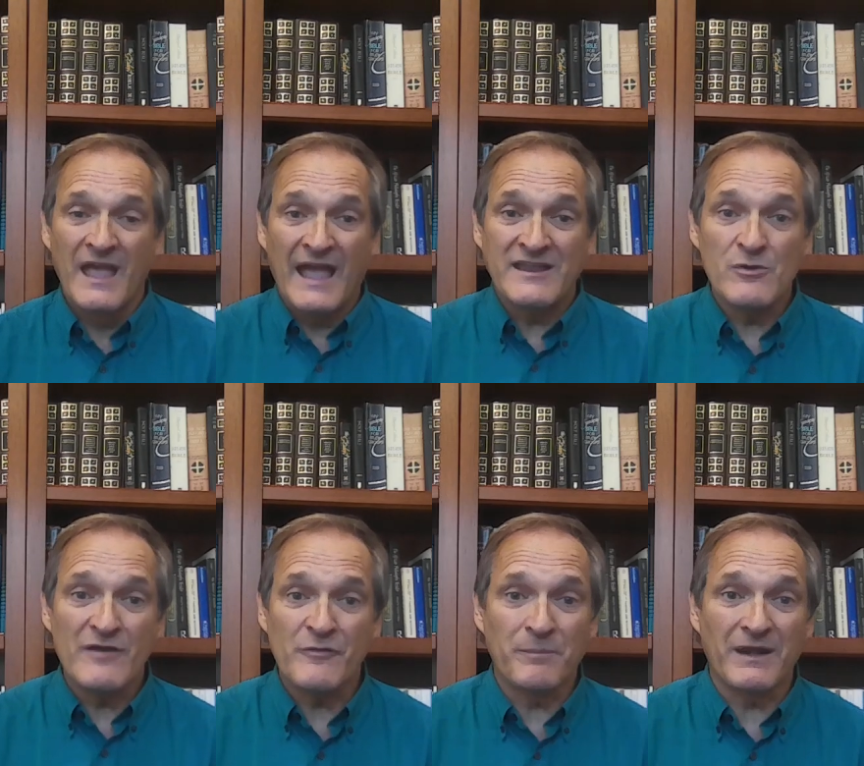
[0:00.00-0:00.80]
And you
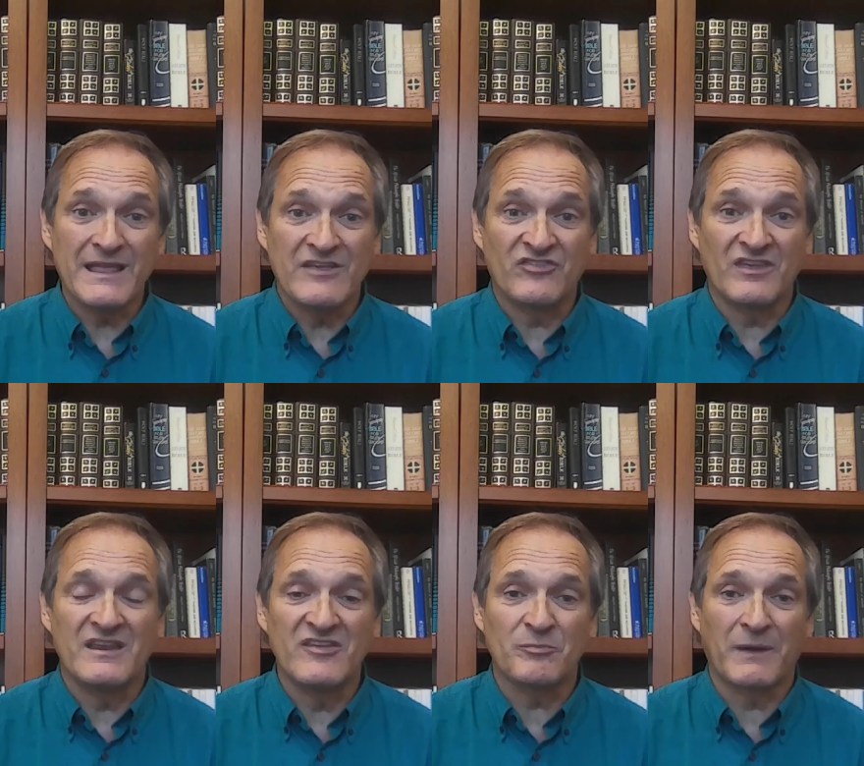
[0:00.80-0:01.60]
have a place in
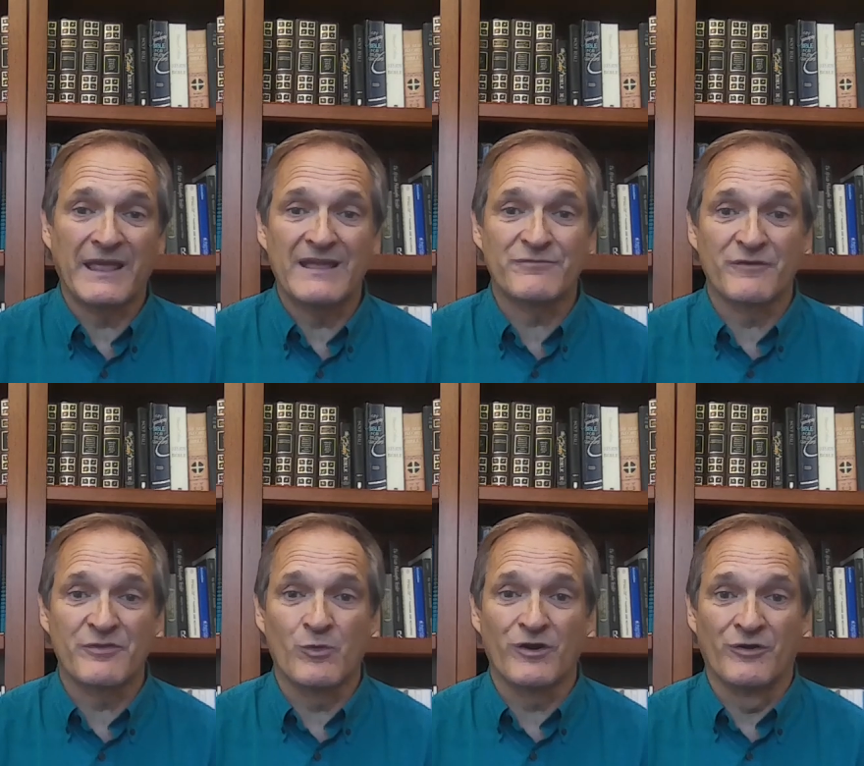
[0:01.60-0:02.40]
His plan for the
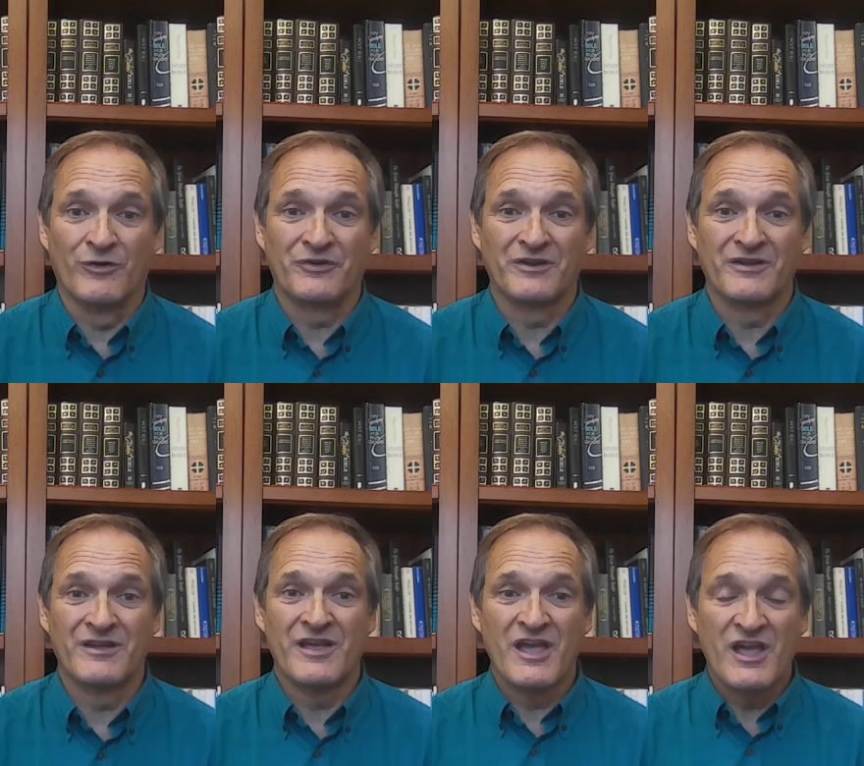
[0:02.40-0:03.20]
world.
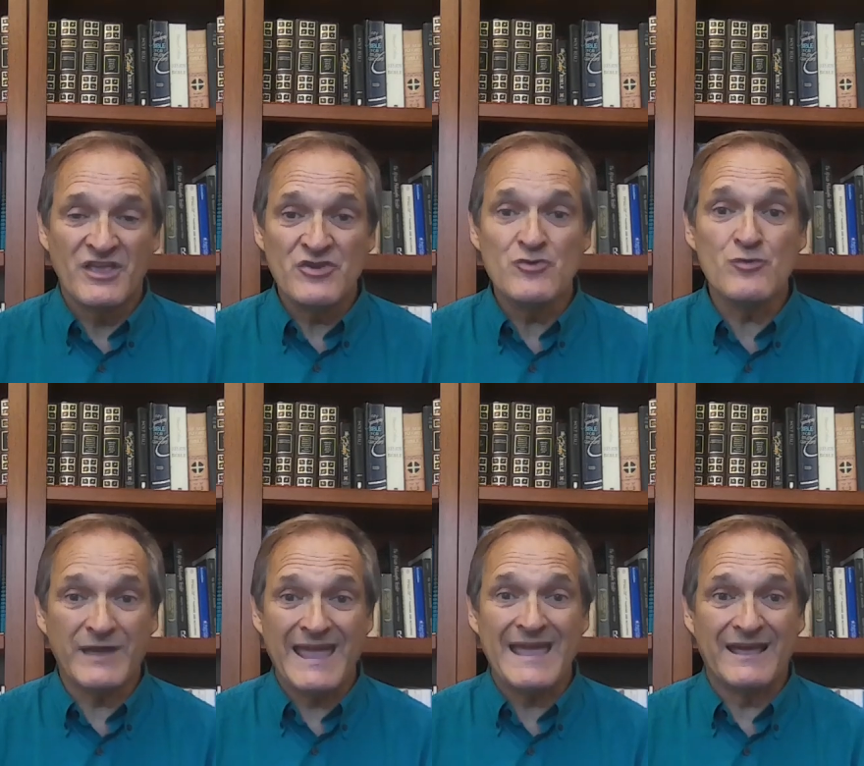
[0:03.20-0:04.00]
You
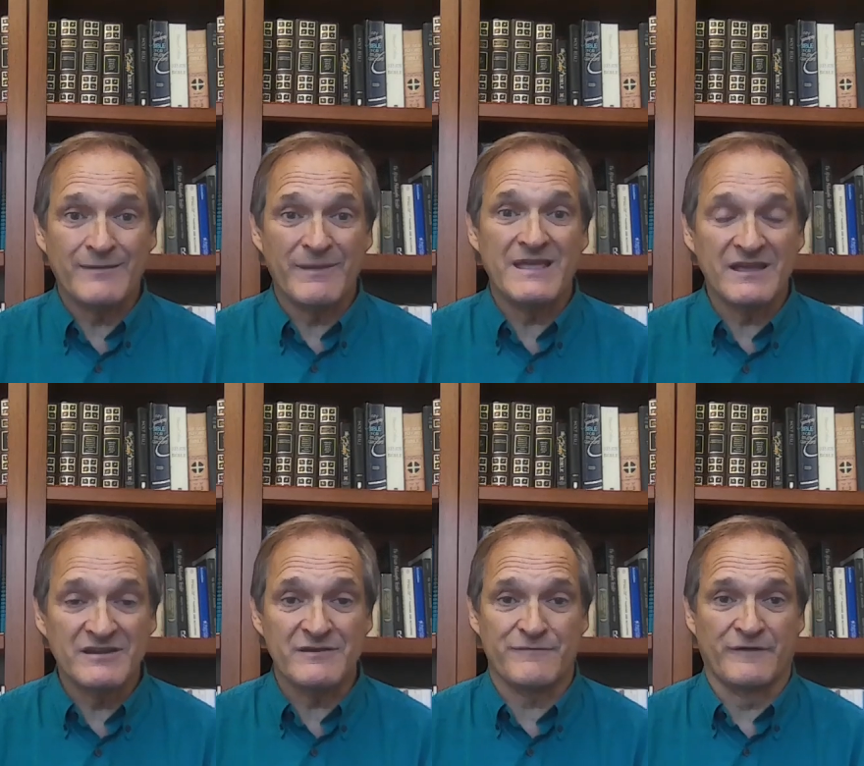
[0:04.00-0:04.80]
can make a
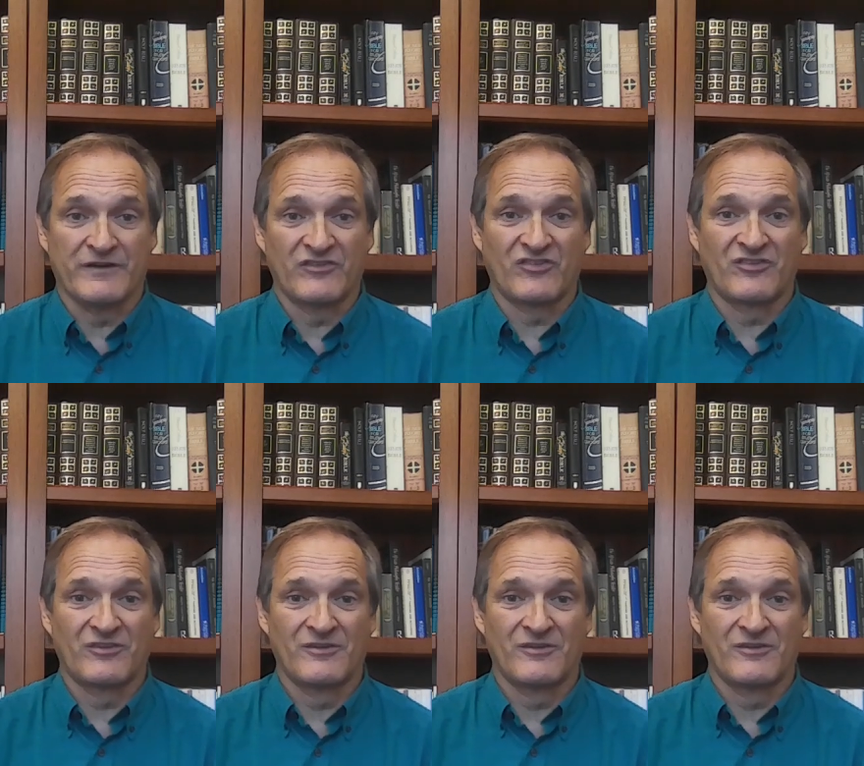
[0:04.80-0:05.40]
difference.